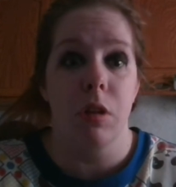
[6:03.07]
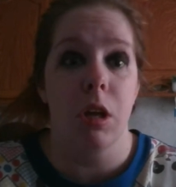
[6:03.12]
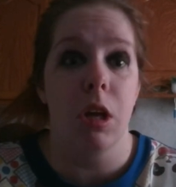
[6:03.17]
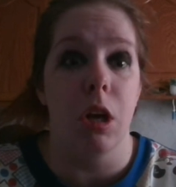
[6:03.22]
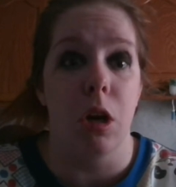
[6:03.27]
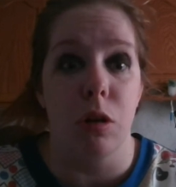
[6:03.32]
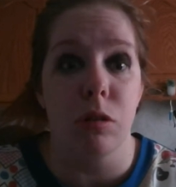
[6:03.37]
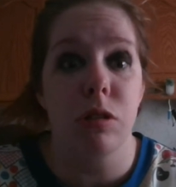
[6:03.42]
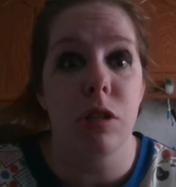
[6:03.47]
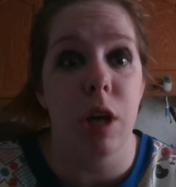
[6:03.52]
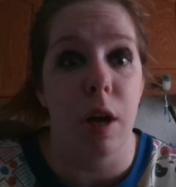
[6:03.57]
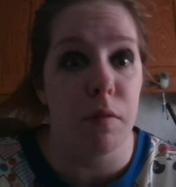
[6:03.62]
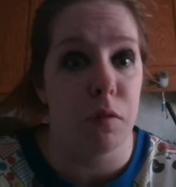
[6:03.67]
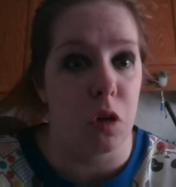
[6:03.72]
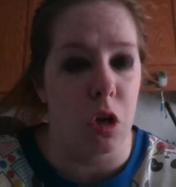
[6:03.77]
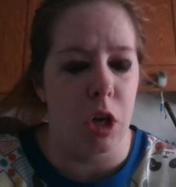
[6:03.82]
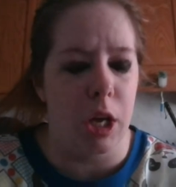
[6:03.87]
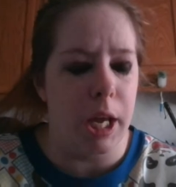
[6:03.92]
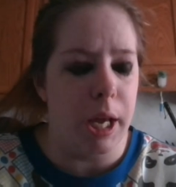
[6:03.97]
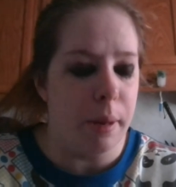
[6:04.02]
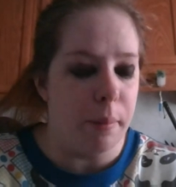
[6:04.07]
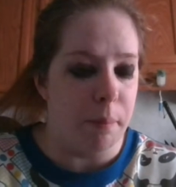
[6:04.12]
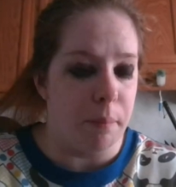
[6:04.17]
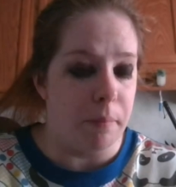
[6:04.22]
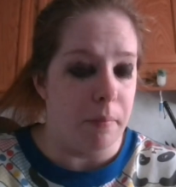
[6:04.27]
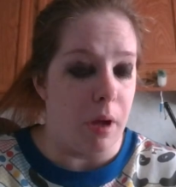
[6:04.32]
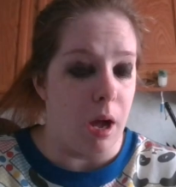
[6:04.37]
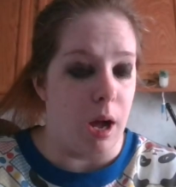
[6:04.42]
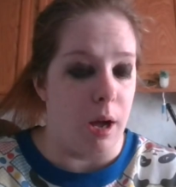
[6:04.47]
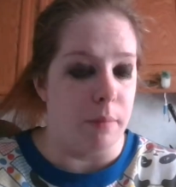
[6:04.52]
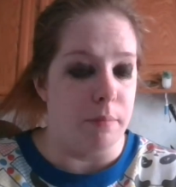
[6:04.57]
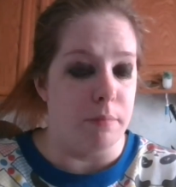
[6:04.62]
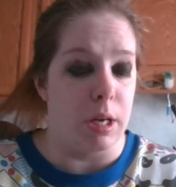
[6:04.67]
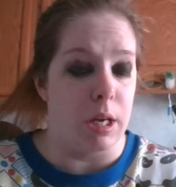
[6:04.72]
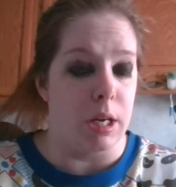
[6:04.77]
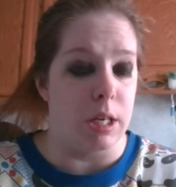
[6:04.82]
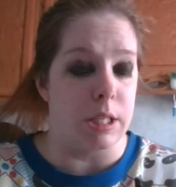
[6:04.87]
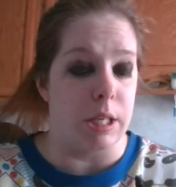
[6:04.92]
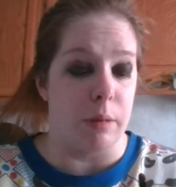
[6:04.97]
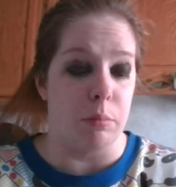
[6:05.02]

you know, tough cookie, because